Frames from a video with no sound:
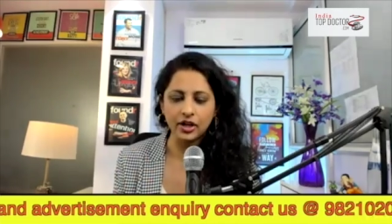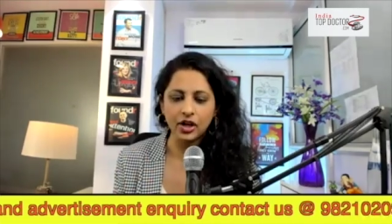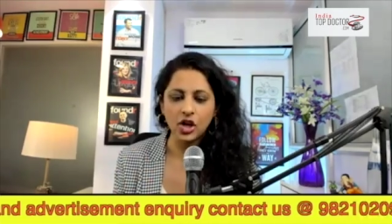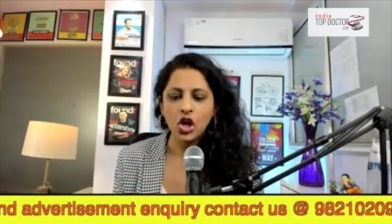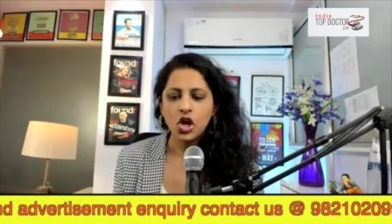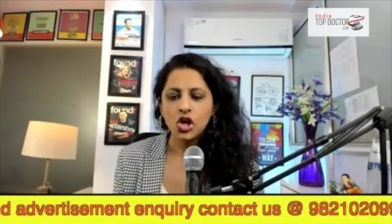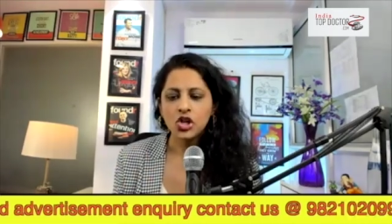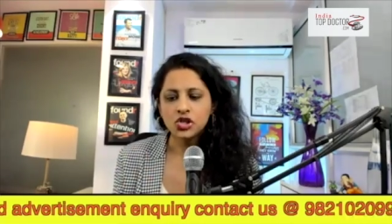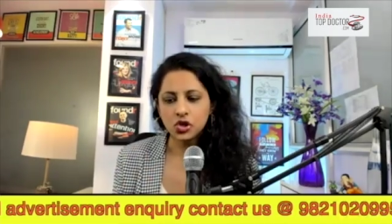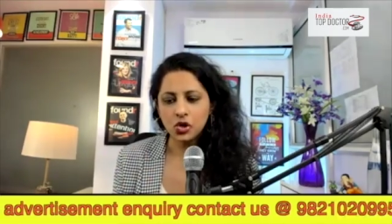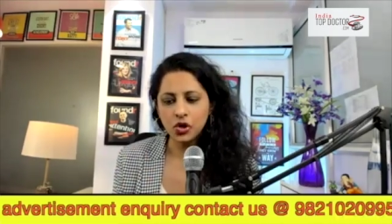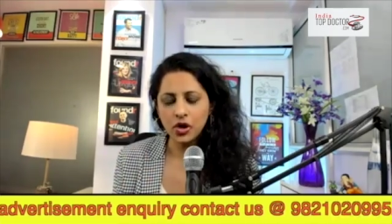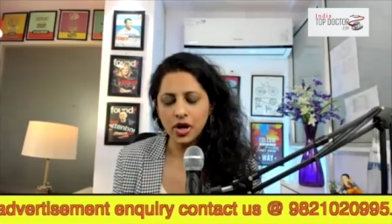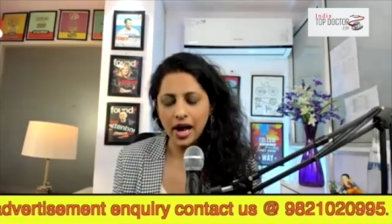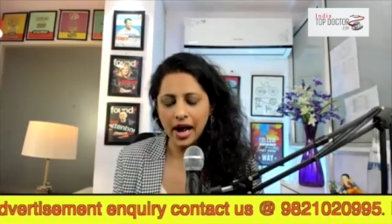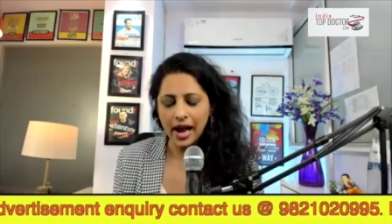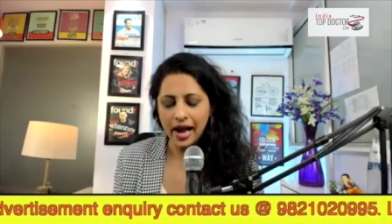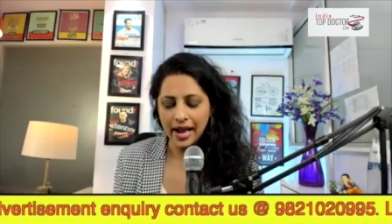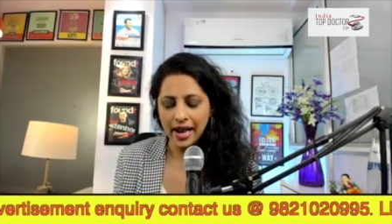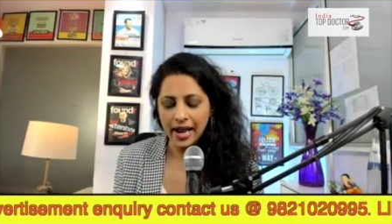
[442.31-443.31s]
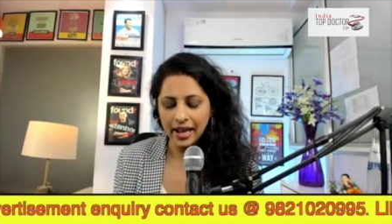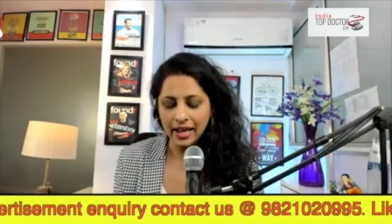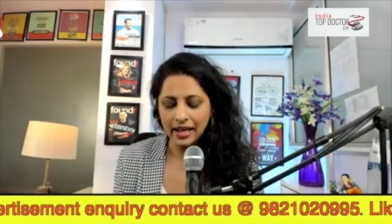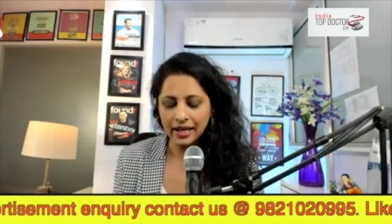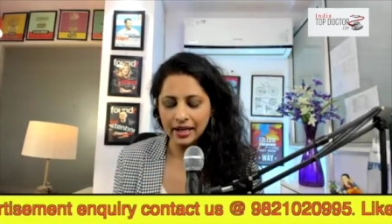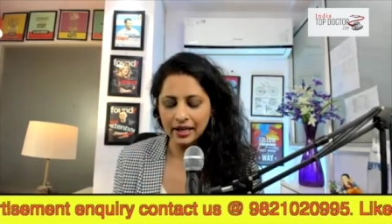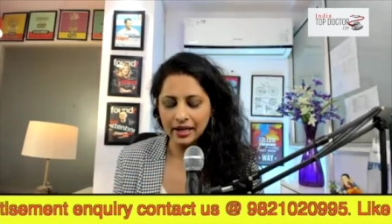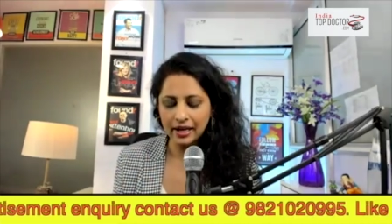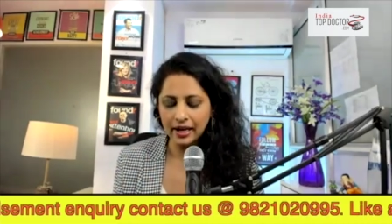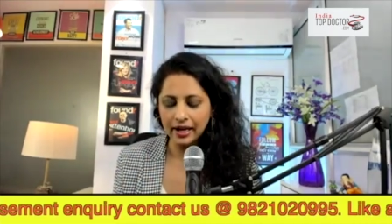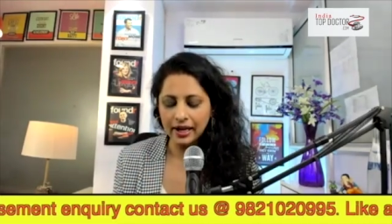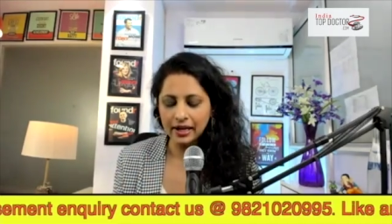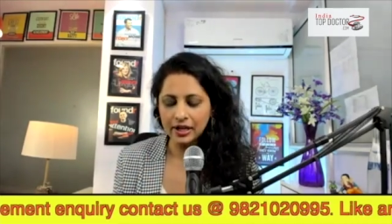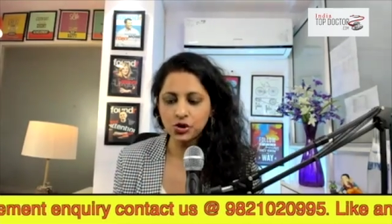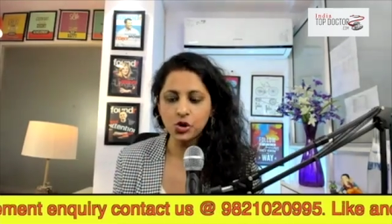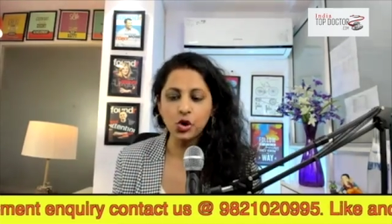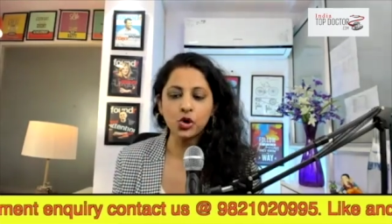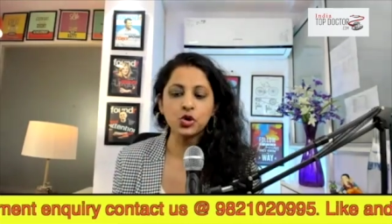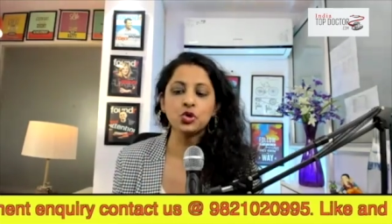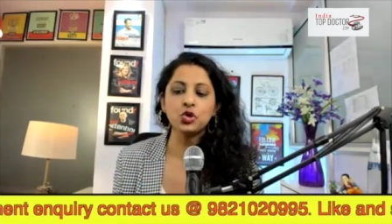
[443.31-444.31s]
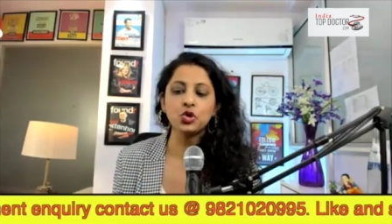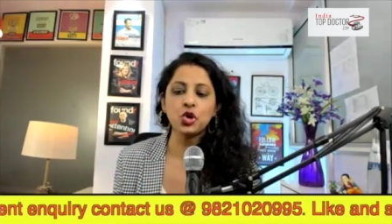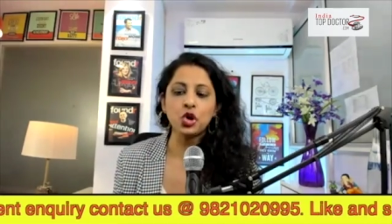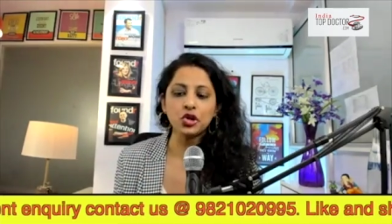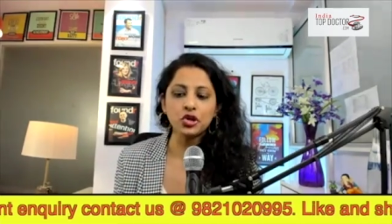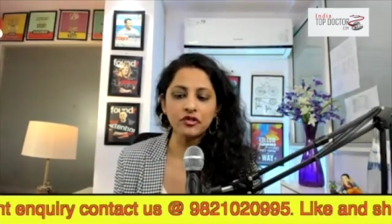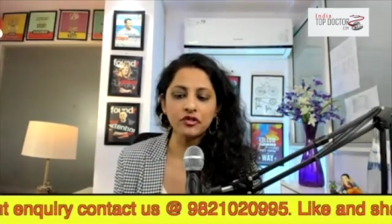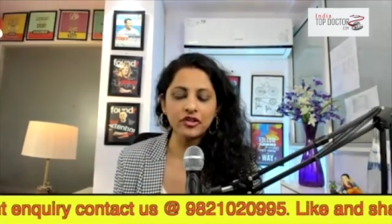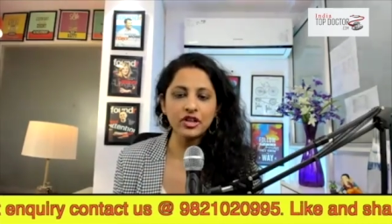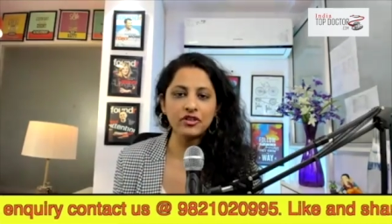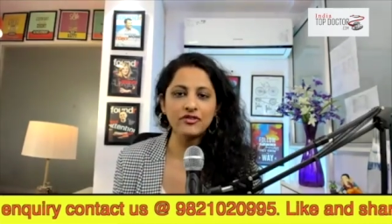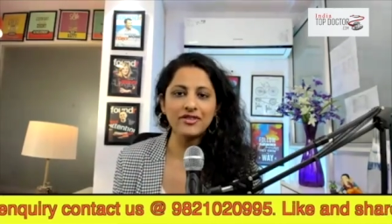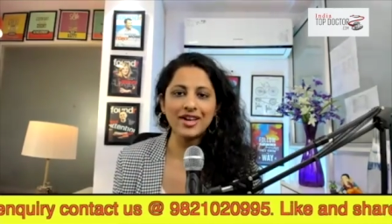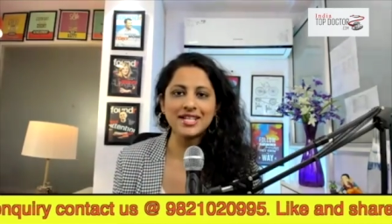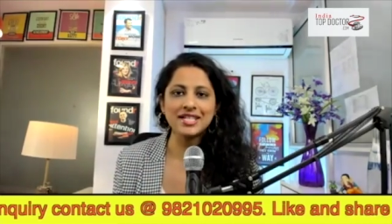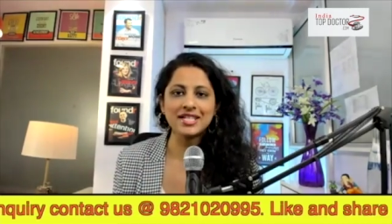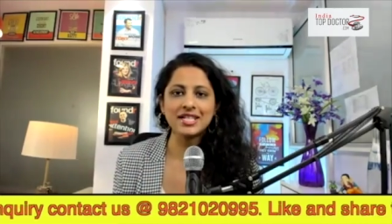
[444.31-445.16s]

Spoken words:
So I talk to a lot of investors.